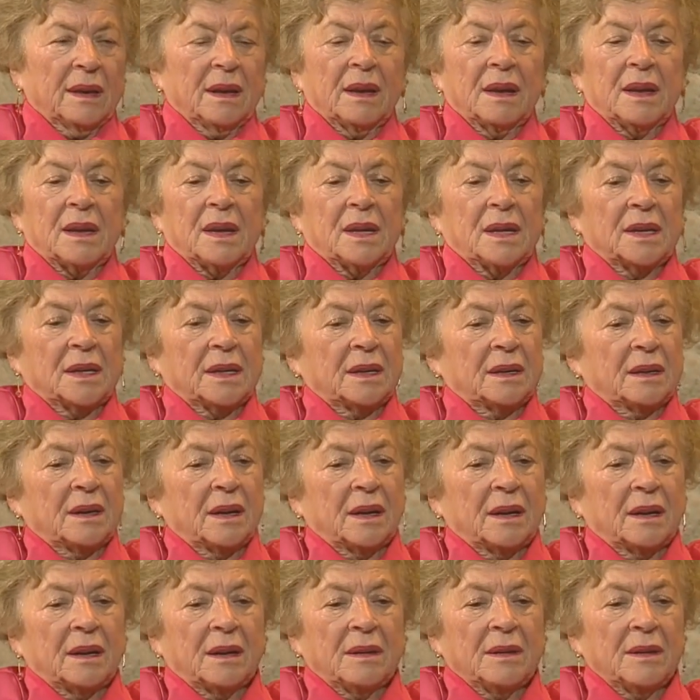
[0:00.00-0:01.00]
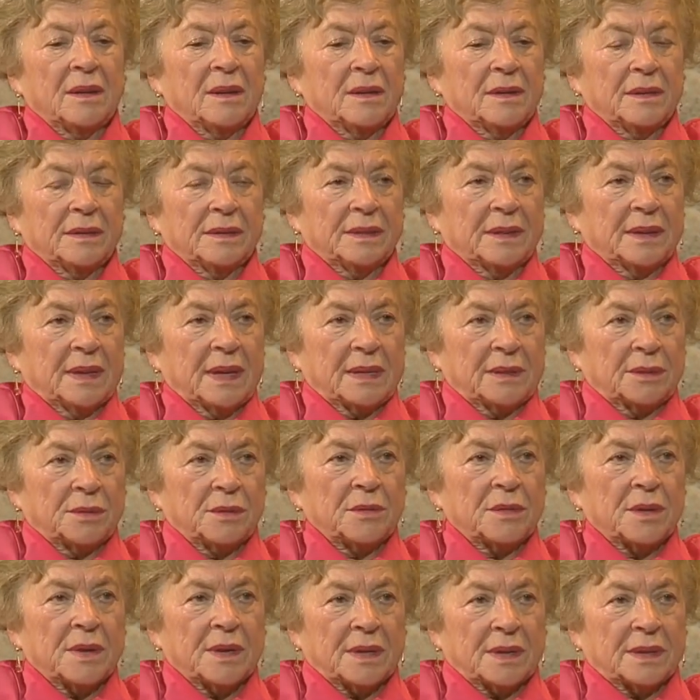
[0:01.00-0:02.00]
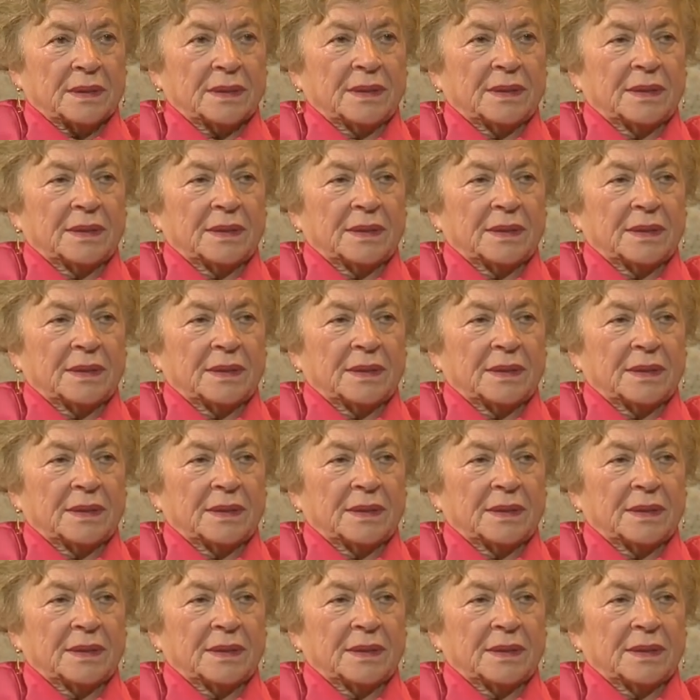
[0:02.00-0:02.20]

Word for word: And uh, they took her